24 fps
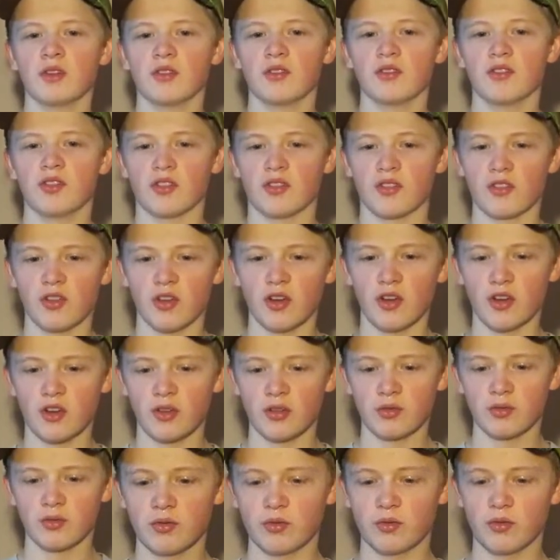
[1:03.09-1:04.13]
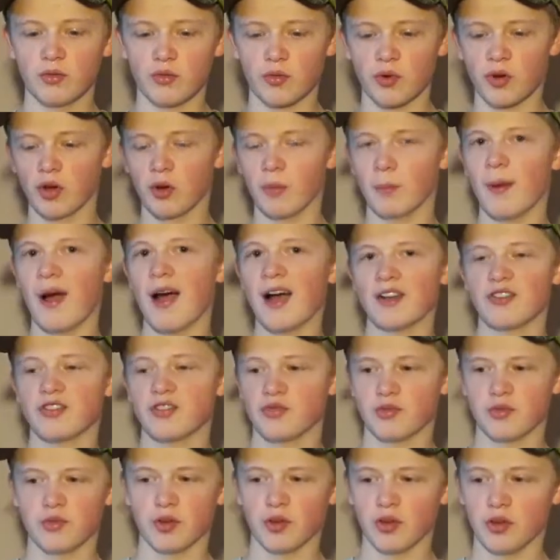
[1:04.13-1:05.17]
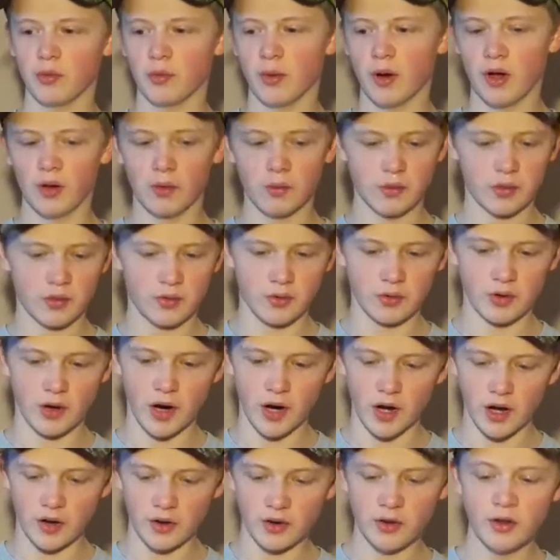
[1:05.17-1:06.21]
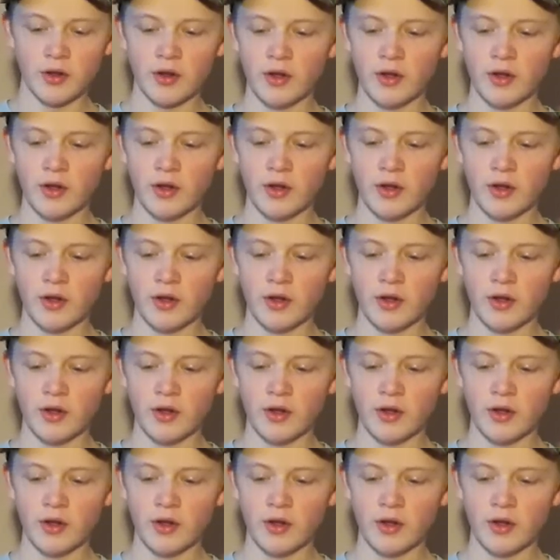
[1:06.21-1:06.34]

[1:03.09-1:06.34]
Just the reel matches really well with the rod.